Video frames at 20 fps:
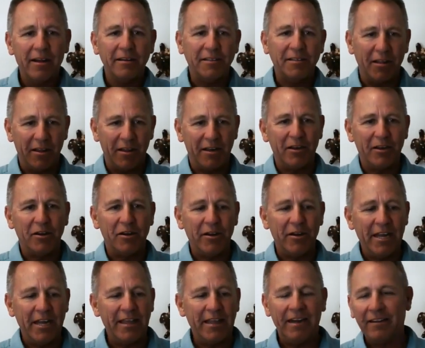to the degree
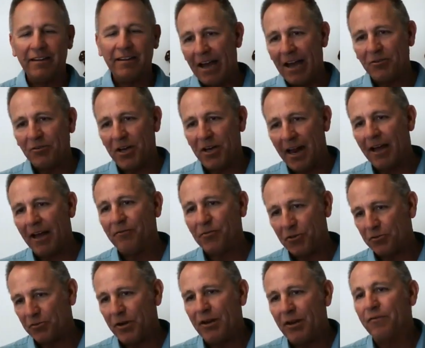that allows you to have
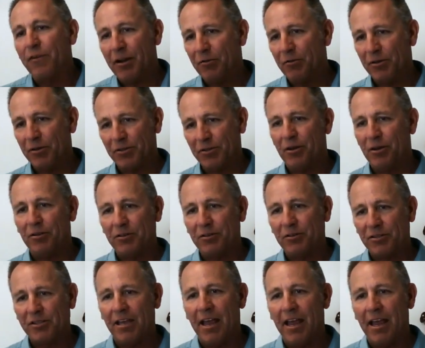streak-free results,
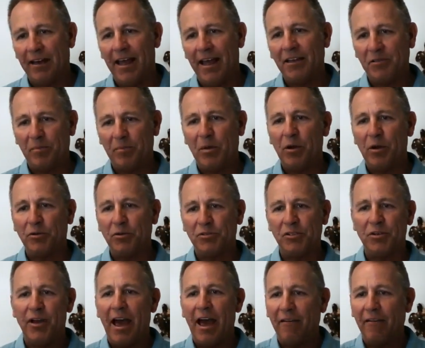and as opposed to
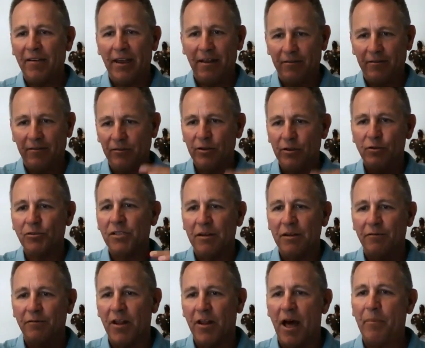having it loose and
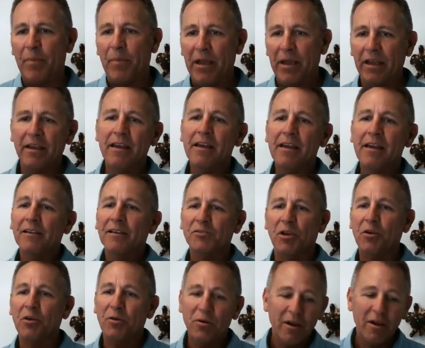flopping.
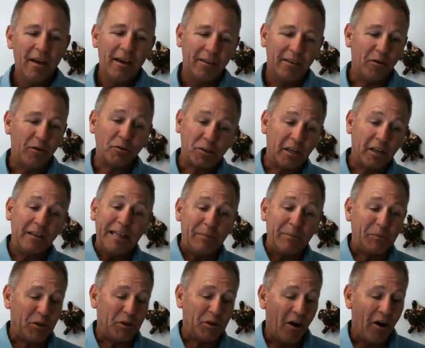So those clips
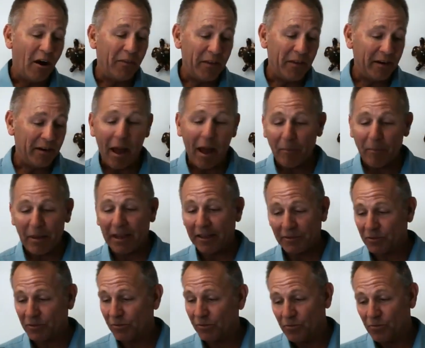are on there not
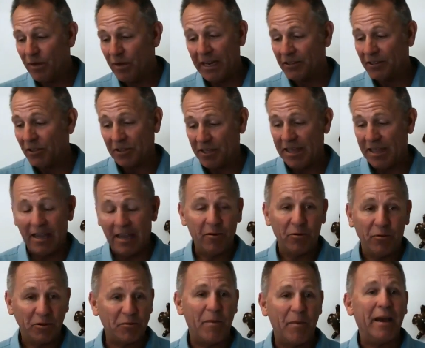because we just think we're
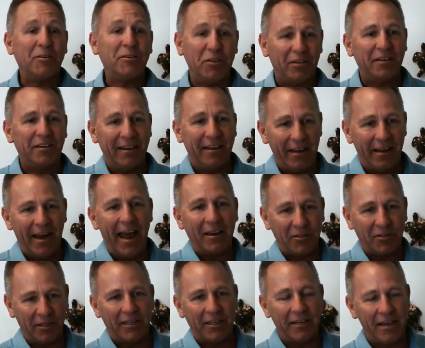special. It
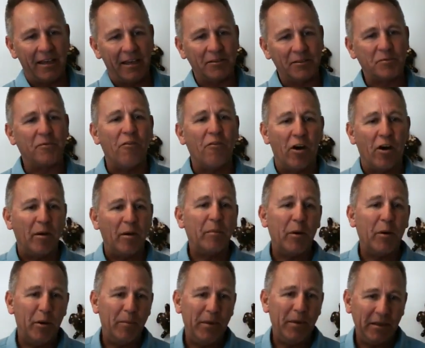actually does form a
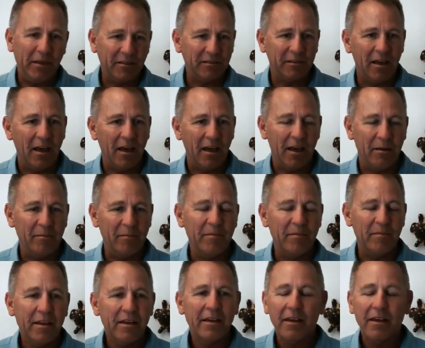purpose.
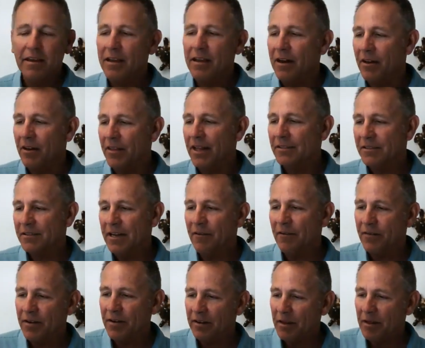You know, that's
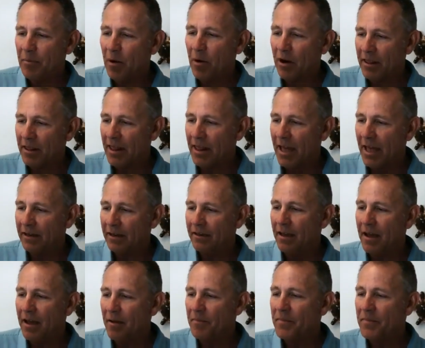definitely part of
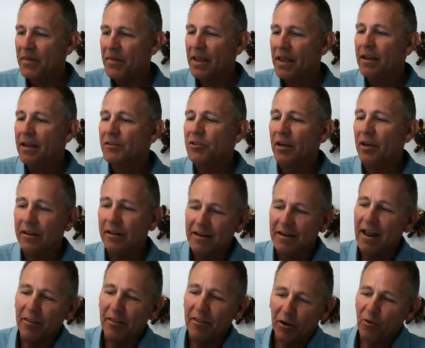that. So
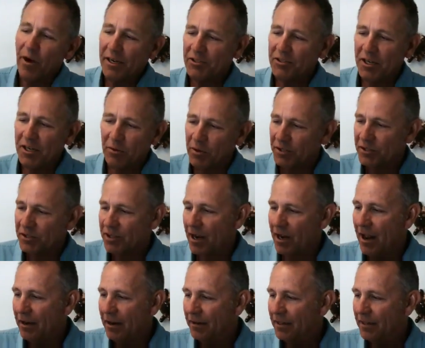another question, which
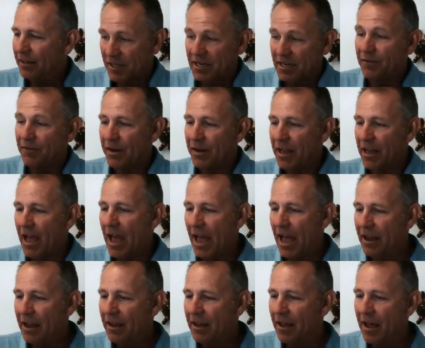it's a different
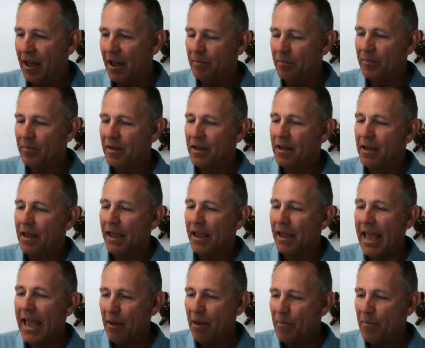guy.
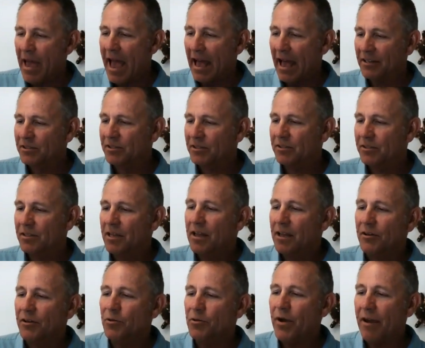Gabe asks,
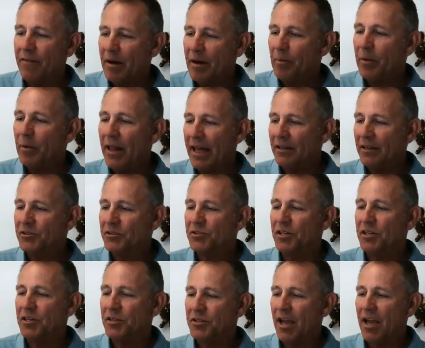do we have any plans to
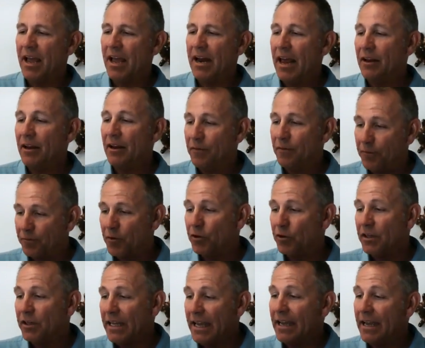design a
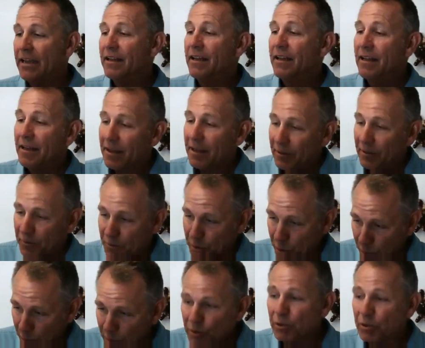fully,
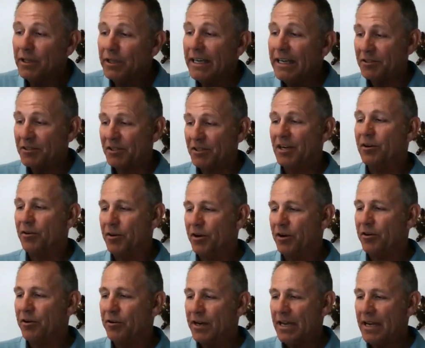truly
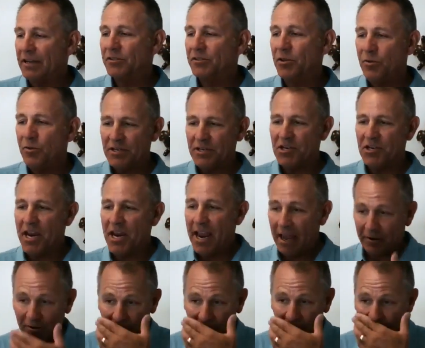0-degree squeegee
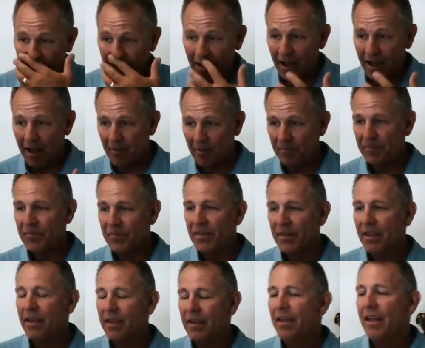handle?
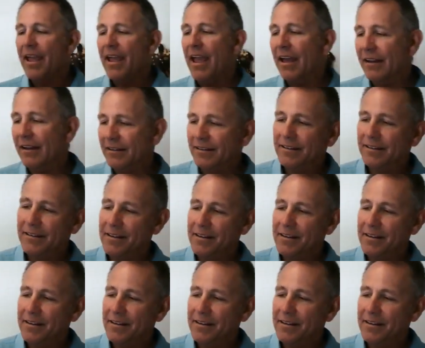And